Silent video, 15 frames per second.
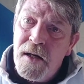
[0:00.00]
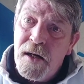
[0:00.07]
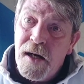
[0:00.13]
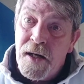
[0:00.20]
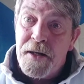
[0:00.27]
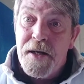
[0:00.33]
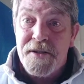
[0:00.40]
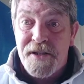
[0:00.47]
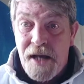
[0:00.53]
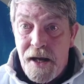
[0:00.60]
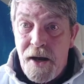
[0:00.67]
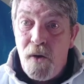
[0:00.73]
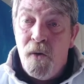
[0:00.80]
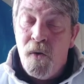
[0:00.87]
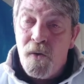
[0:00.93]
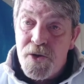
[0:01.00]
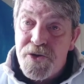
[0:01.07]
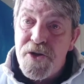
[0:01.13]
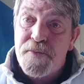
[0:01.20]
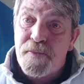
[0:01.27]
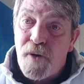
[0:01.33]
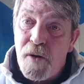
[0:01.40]
And it's only
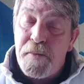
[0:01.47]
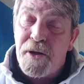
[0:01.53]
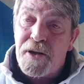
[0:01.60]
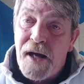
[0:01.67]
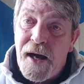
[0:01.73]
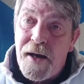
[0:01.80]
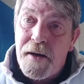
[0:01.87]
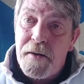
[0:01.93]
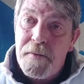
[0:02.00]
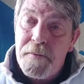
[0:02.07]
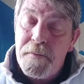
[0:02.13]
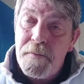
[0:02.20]
just properly hit.